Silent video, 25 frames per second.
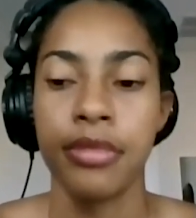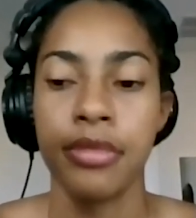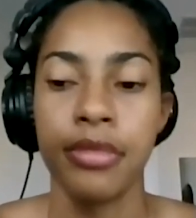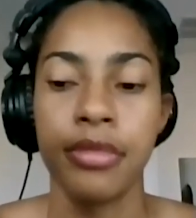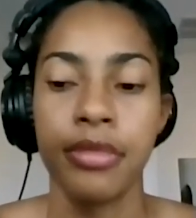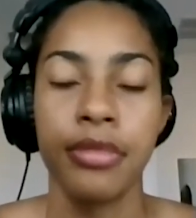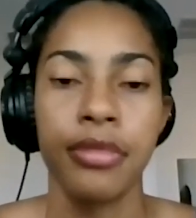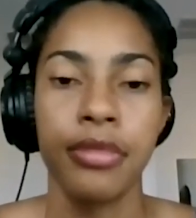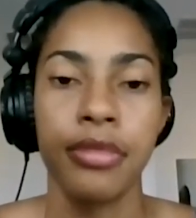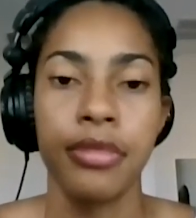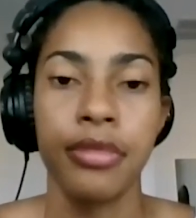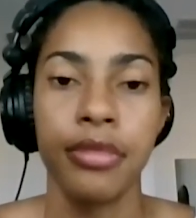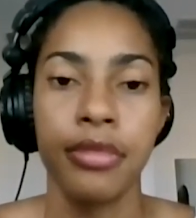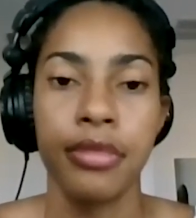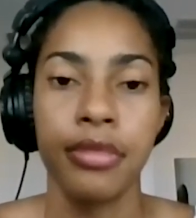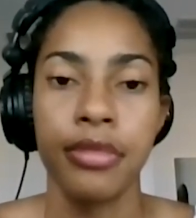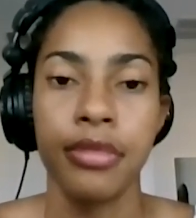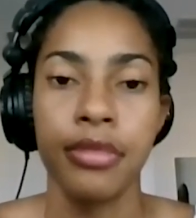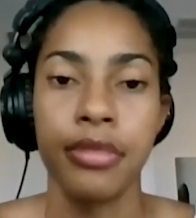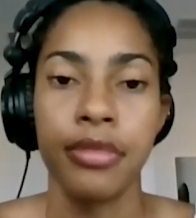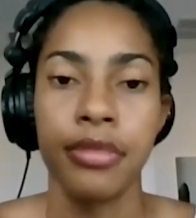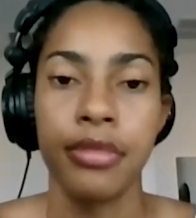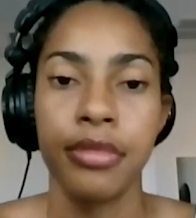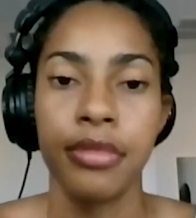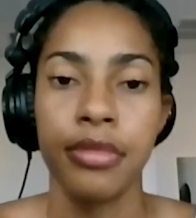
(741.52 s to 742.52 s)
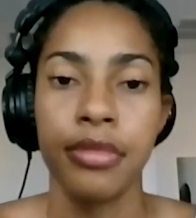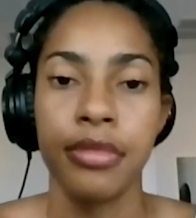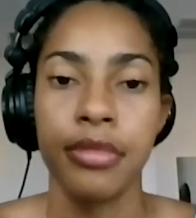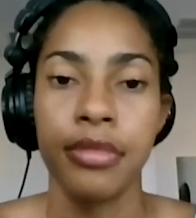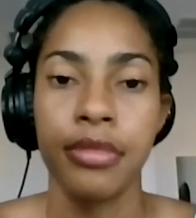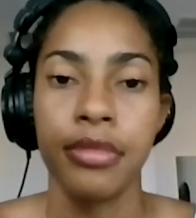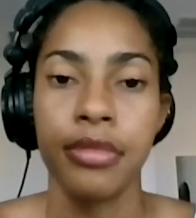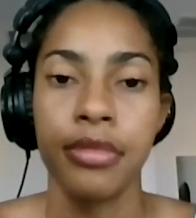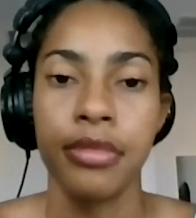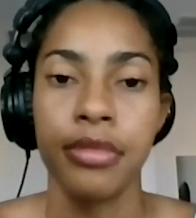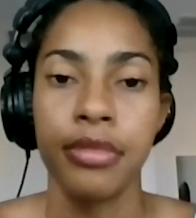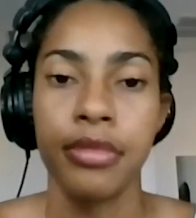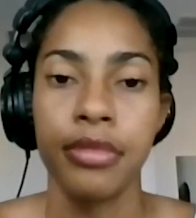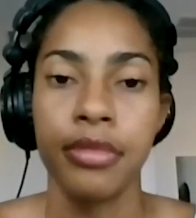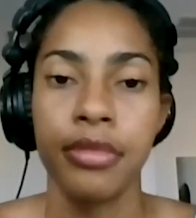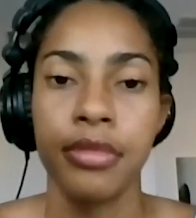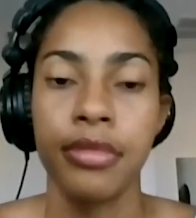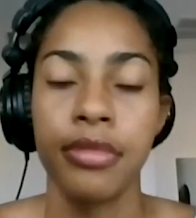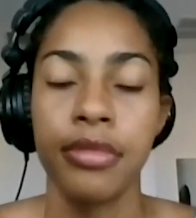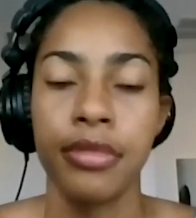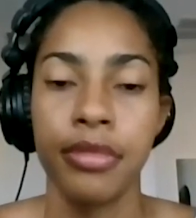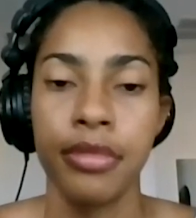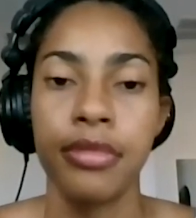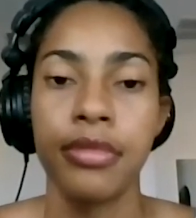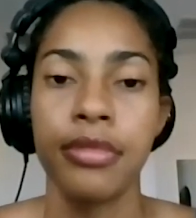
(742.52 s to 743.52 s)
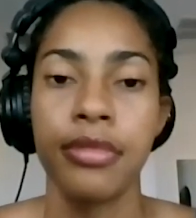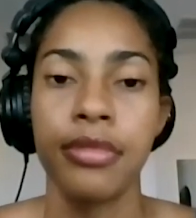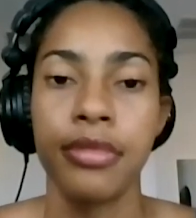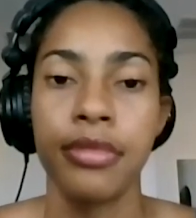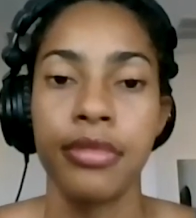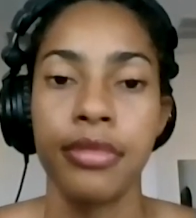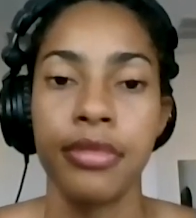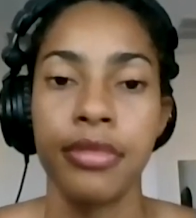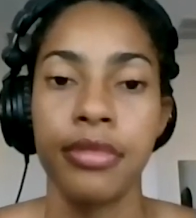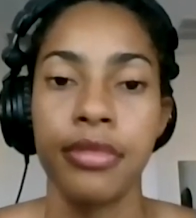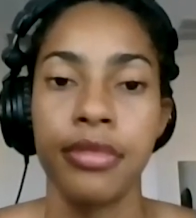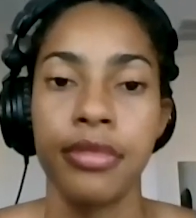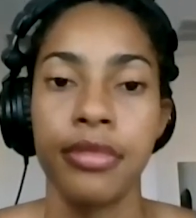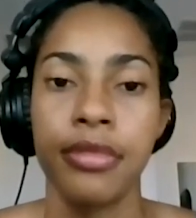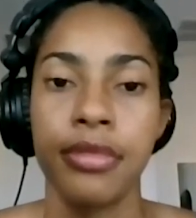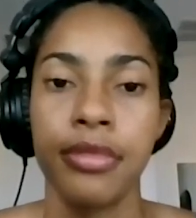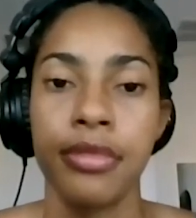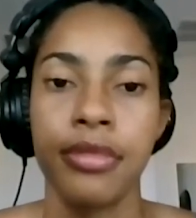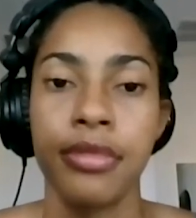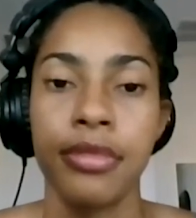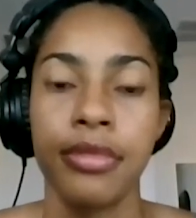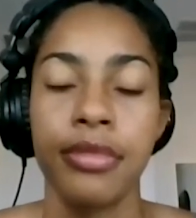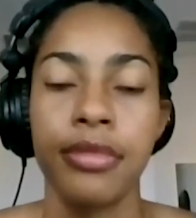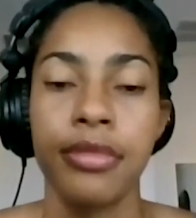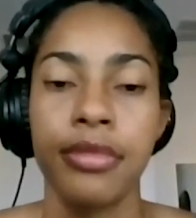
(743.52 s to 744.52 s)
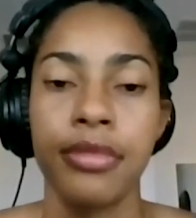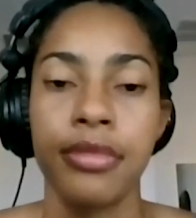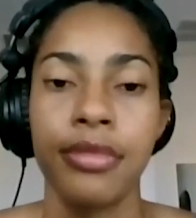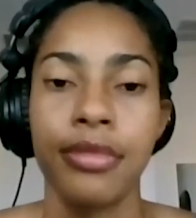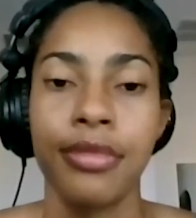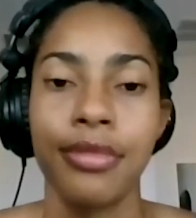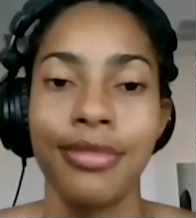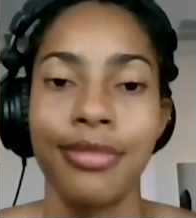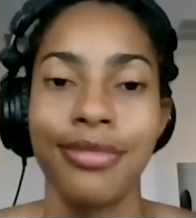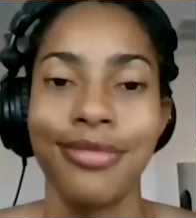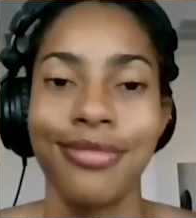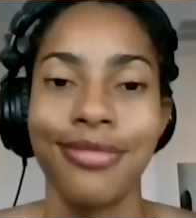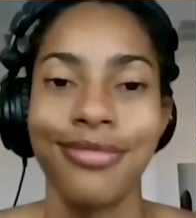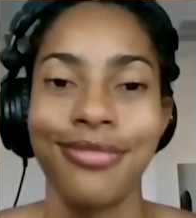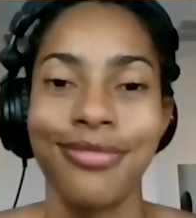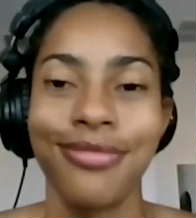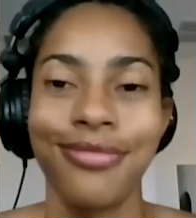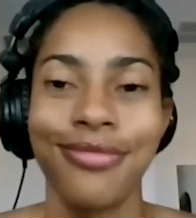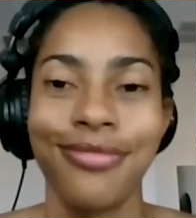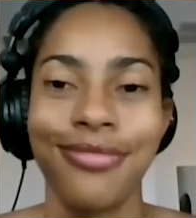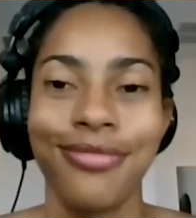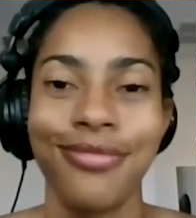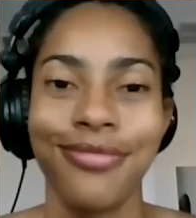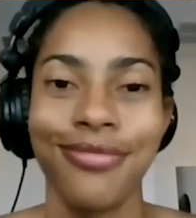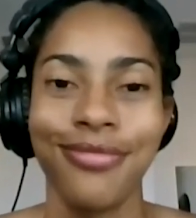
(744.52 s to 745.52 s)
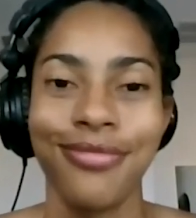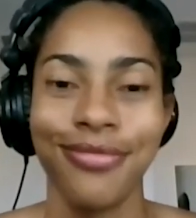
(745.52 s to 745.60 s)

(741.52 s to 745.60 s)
No words are spoken by the person on screen.